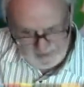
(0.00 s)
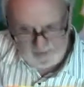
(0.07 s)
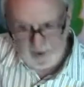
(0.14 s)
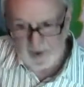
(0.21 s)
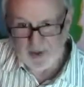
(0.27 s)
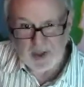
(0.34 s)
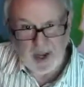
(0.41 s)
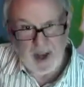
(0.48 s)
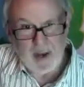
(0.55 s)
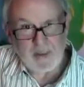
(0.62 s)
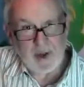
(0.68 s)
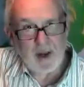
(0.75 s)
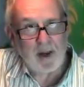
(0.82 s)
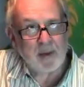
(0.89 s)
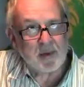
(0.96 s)
First
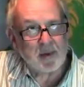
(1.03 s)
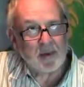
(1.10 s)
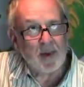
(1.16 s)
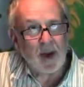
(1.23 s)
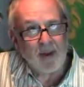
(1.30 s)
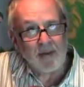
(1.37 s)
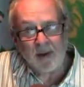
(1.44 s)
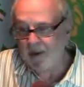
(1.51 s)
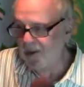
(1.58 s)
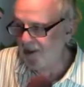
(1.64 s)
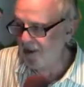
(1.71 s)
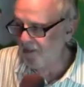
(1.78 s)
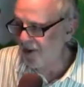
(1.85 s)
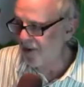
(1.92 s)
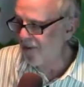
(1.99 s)
time, and I'm surviving a
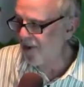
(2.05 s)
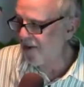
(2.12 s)
little bit of